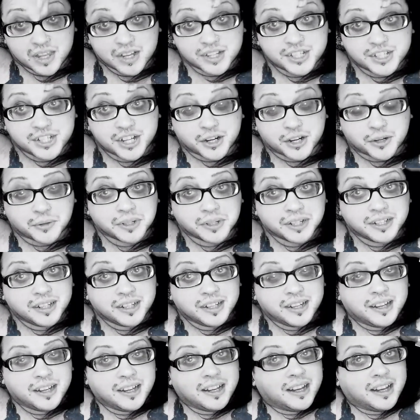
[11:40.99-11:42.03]
So,
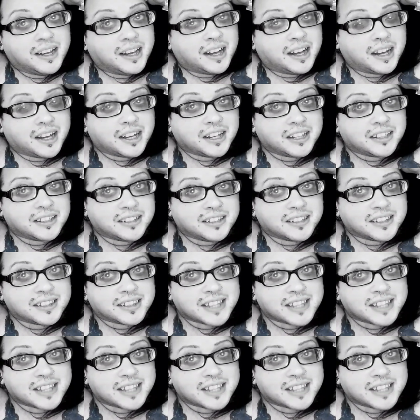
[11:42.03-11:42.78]
uh,